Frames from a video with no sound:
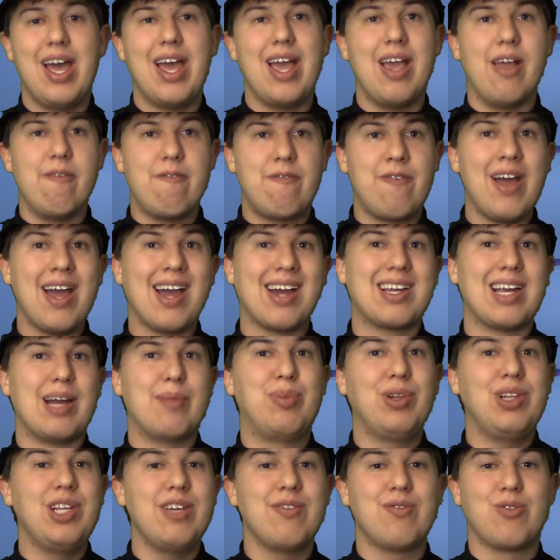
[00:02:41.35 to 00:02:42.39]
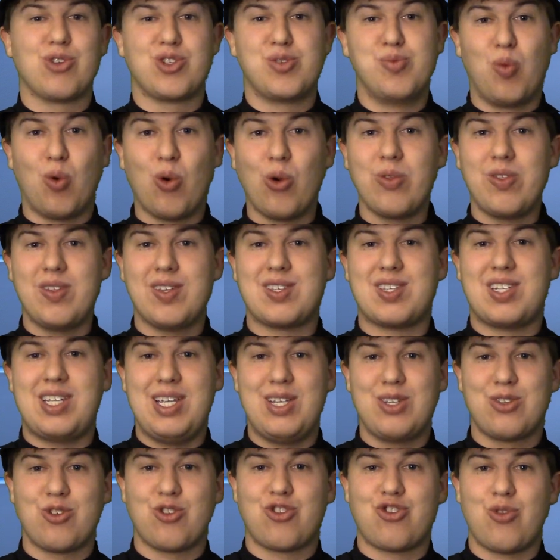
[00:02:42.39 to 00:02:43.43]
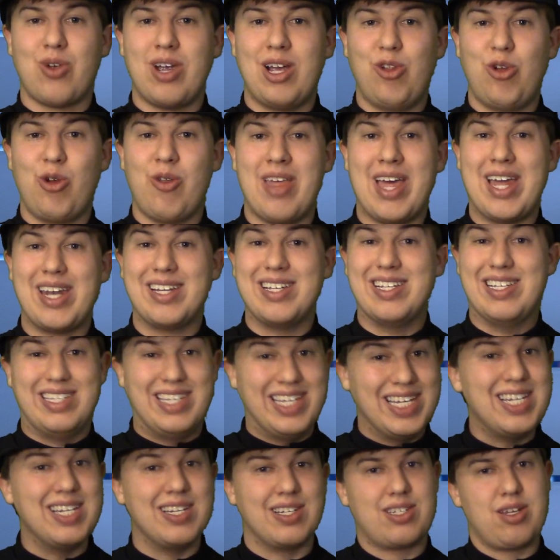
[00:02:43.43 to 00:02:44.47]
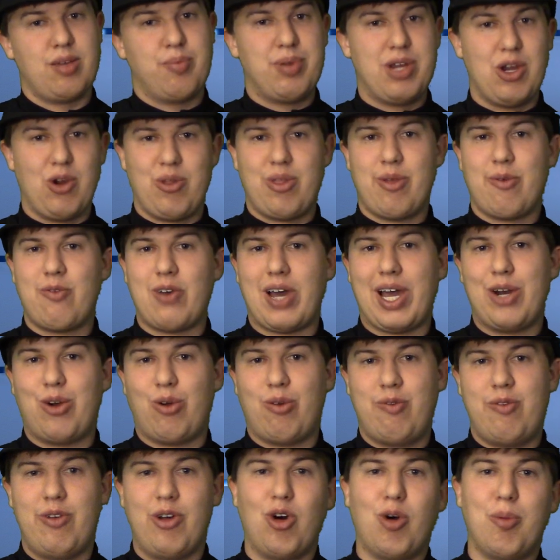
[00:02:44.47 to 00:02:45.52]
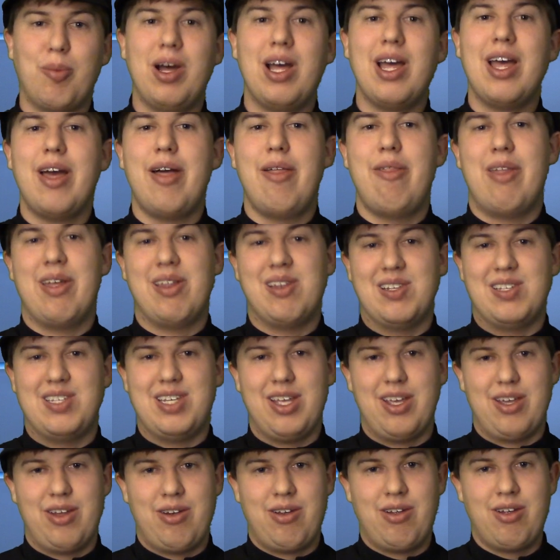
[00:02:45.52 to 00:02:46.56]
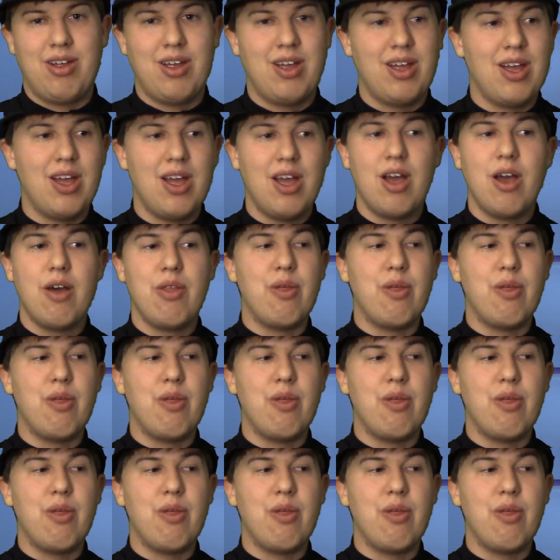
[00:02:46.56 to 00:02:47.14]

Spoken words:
In fact, I believe there's more in this teaser trailer that didn't appear in the final film than did. The